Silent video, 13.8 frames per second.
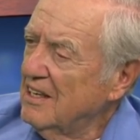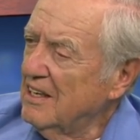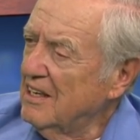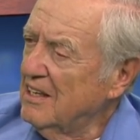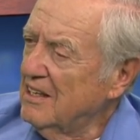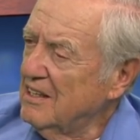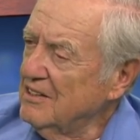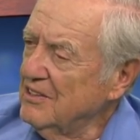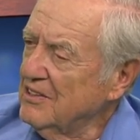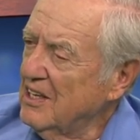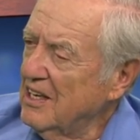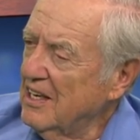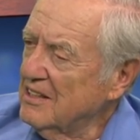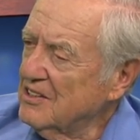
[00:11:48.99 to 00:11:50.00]
Uh, you
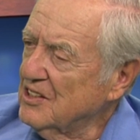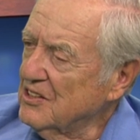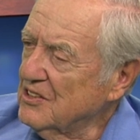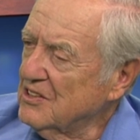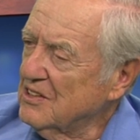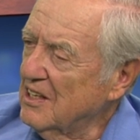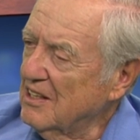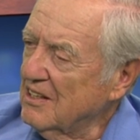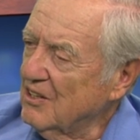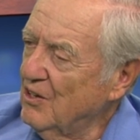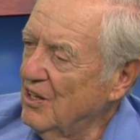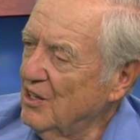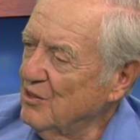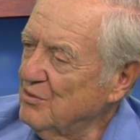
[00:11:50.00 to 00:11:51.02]
can't just uh,
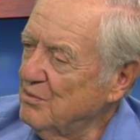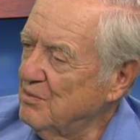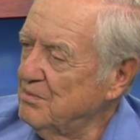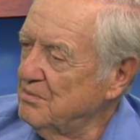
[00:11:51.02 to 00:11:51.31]
call